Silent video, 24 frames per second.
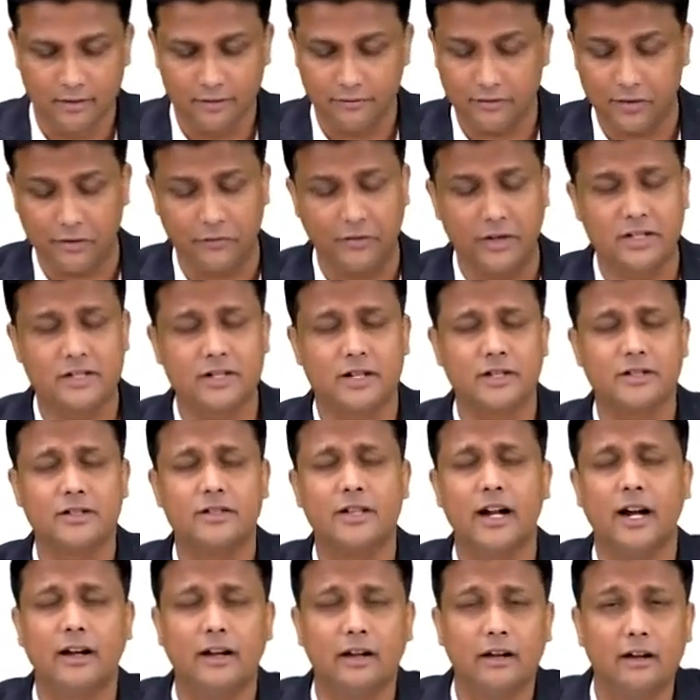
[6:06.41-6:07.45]
We have discussed
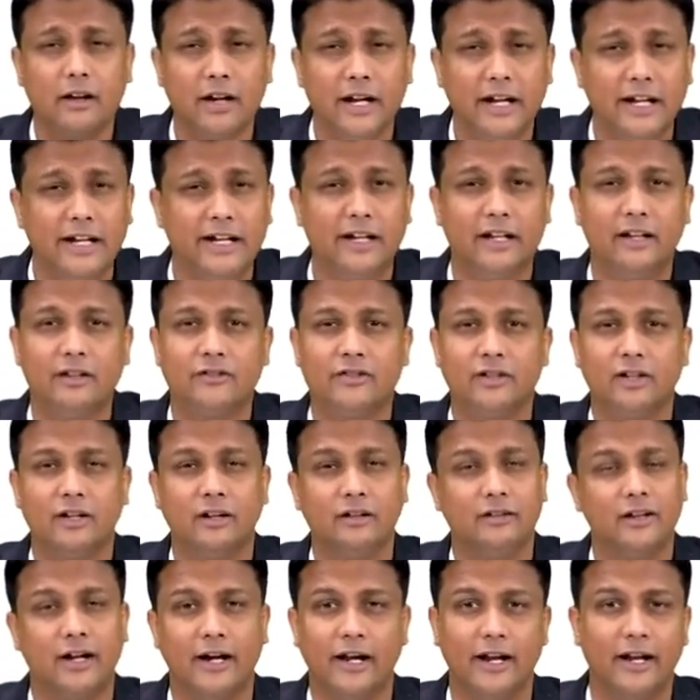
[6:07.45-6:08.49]
that in detail
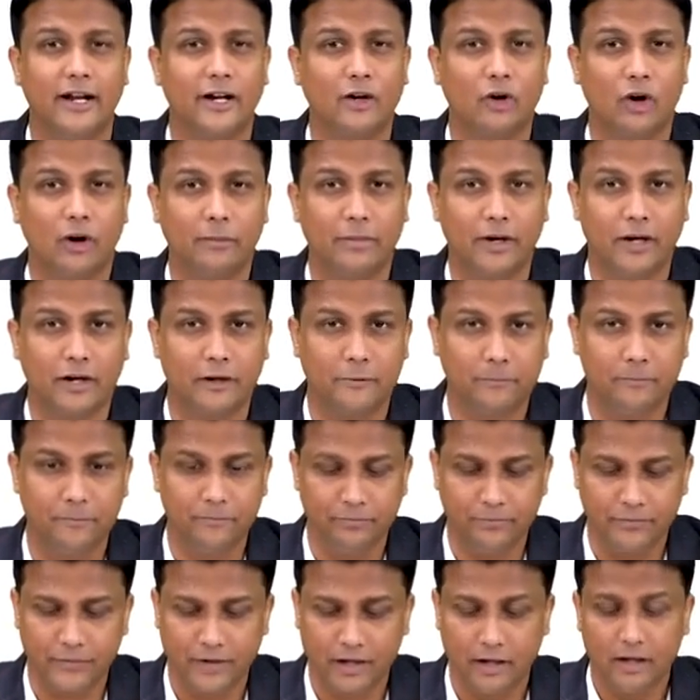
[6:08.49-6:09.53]
in the head and neck topic.
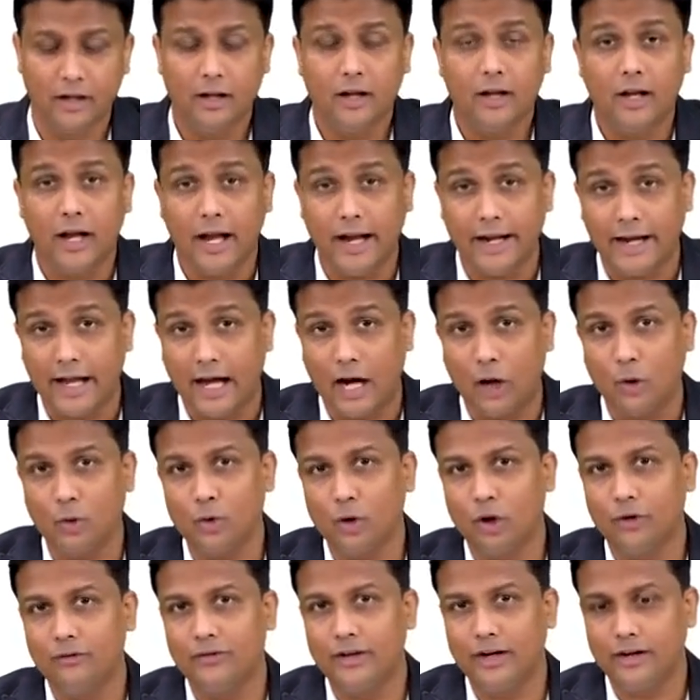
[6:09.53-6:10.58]
And out
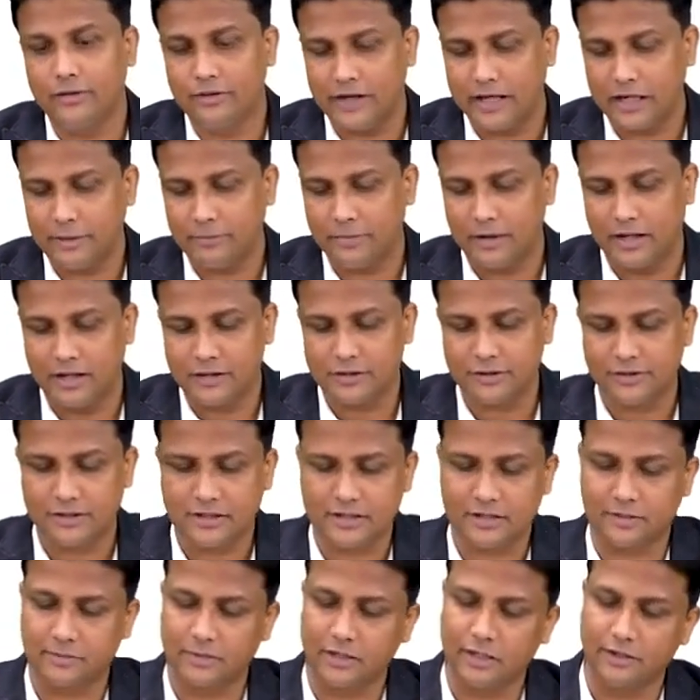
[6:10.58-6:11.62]
of that 3 parts of the
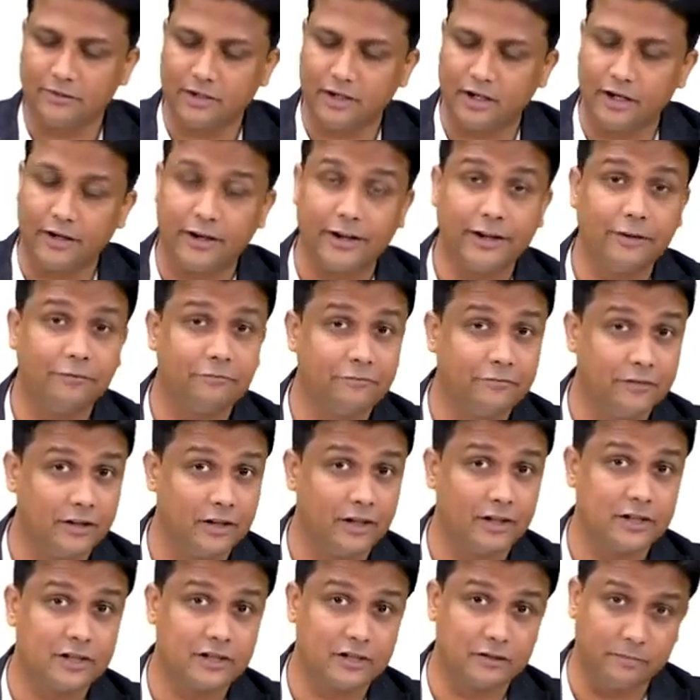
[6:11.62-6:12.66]
subclavian artery,
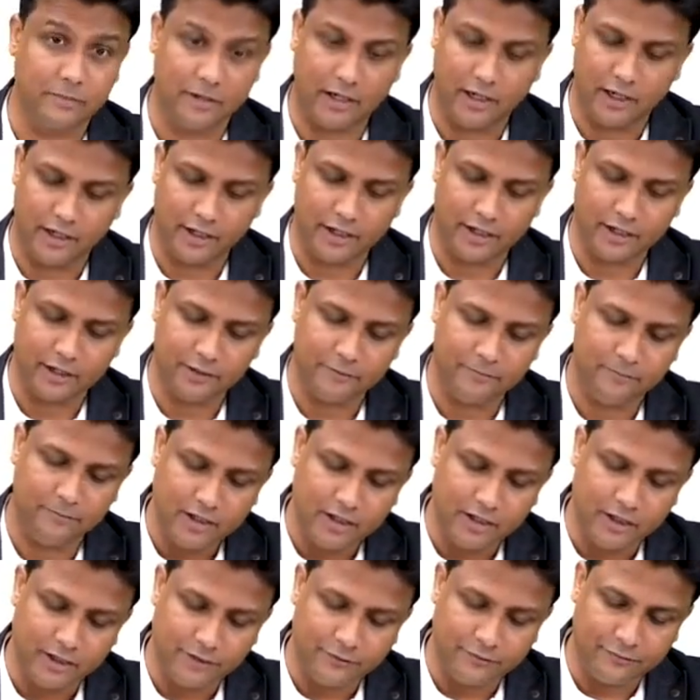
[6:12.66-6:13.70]

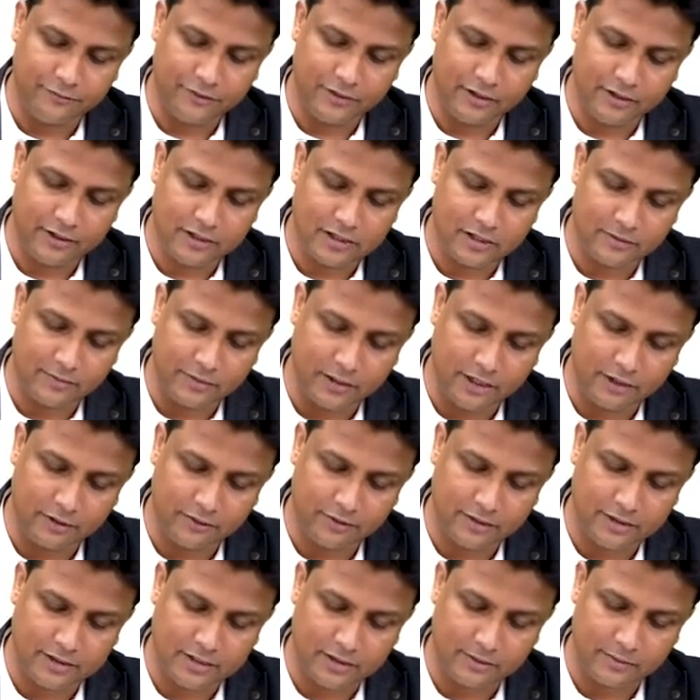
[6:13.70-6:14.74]
the first part
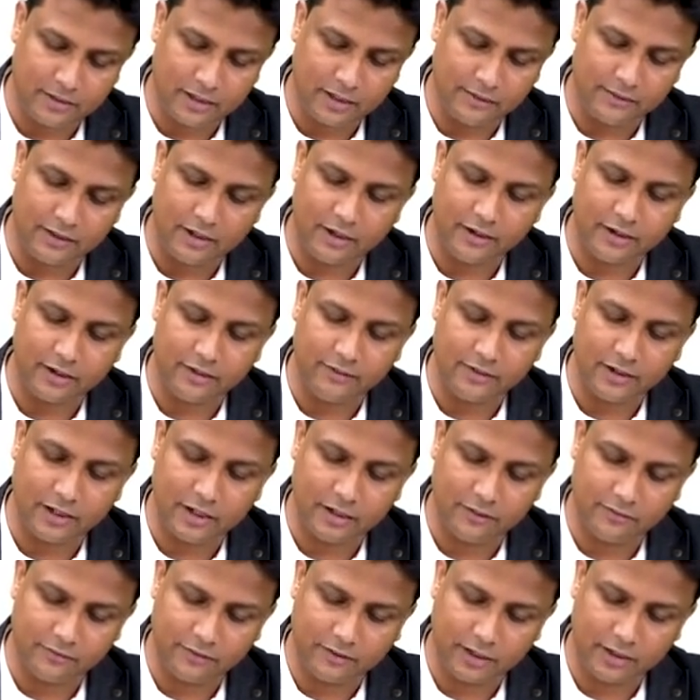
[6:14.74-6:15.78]
of the subclavian artery will
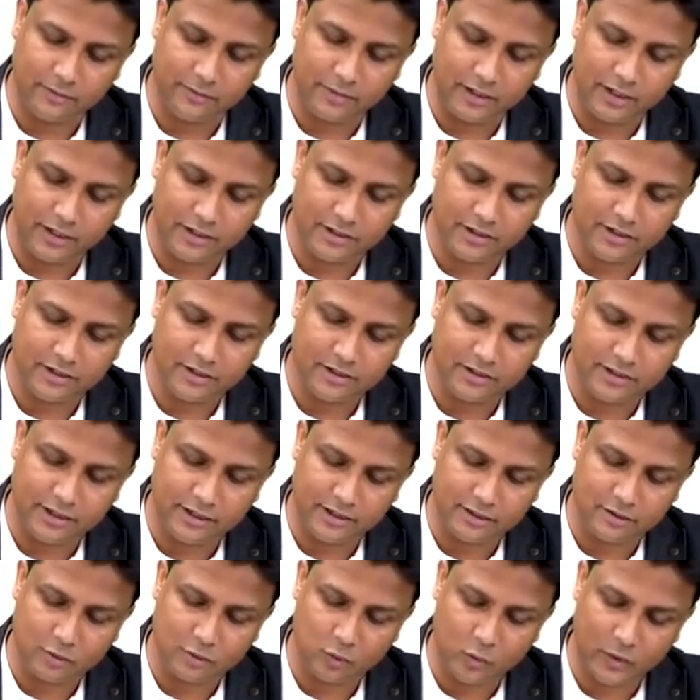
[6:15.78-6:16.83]
give 3 branches, that
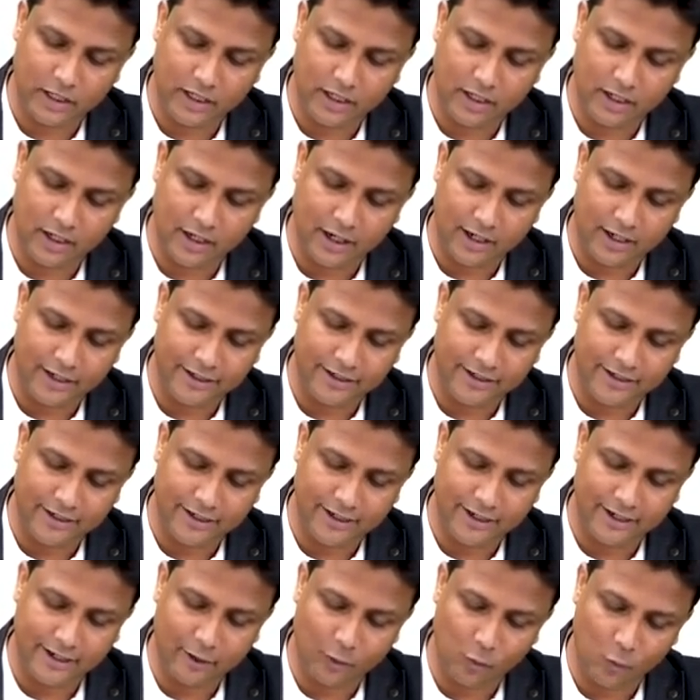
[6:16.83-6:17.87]
is
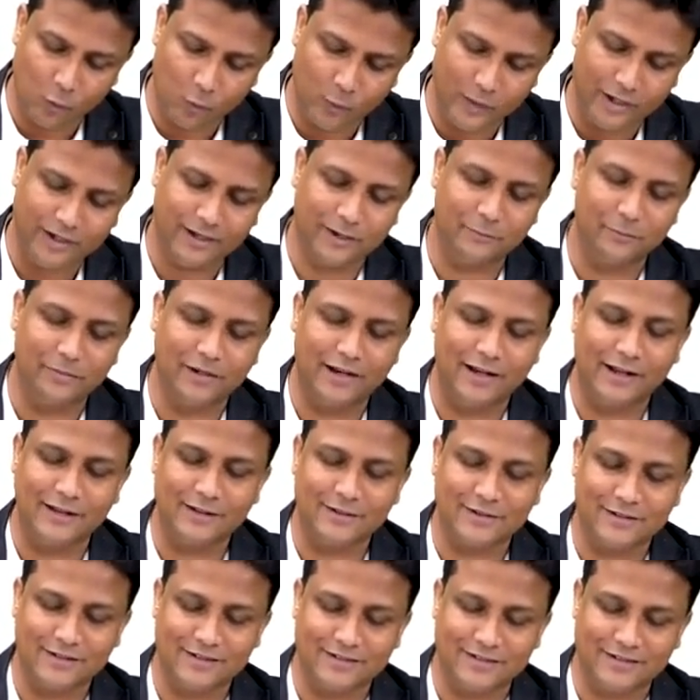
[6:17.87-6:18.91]
VIT, WIT
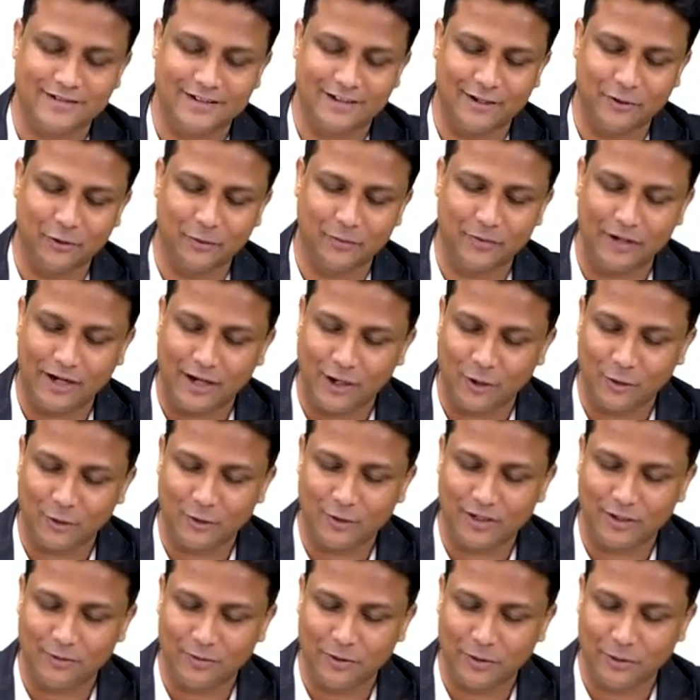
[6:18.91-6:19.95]
branches. I hope now you are
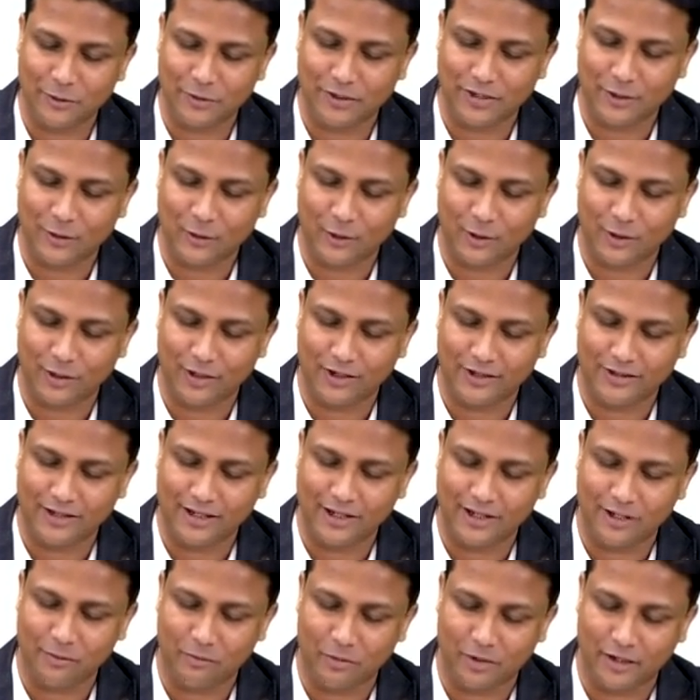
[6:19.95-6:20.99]
able to recall that
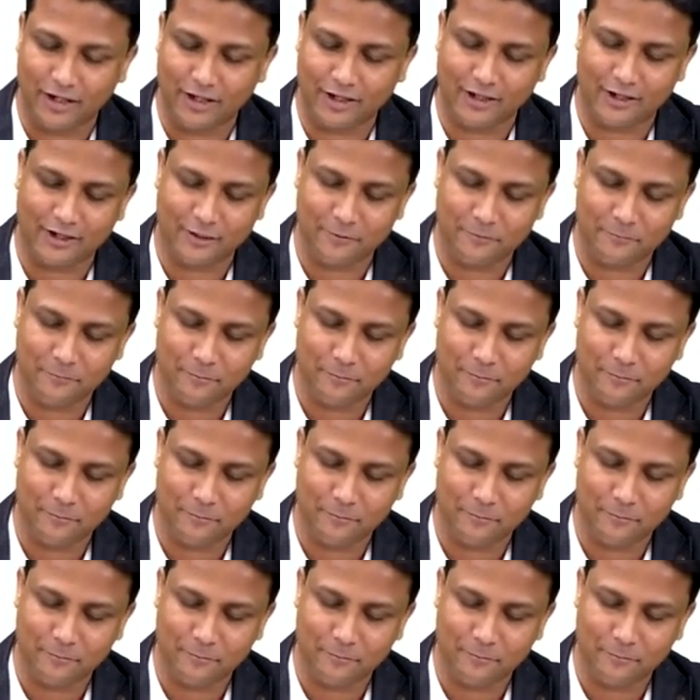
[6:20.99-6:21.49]
mnemonic.